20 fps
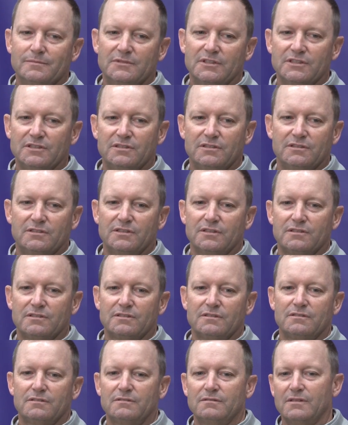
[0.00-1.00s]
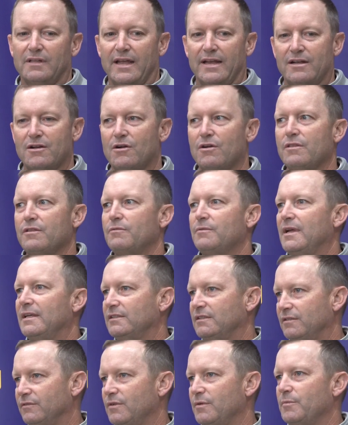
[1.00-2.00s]
This is just, like all the
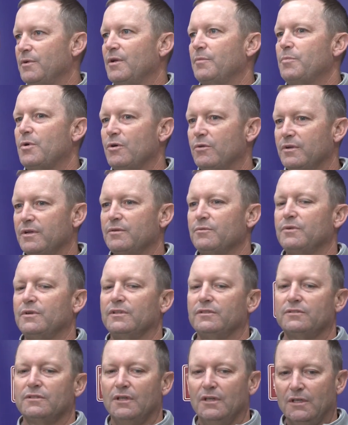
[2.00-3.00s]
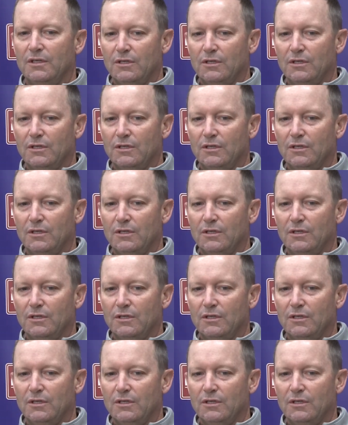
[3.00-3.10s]
rest of them, an opponent with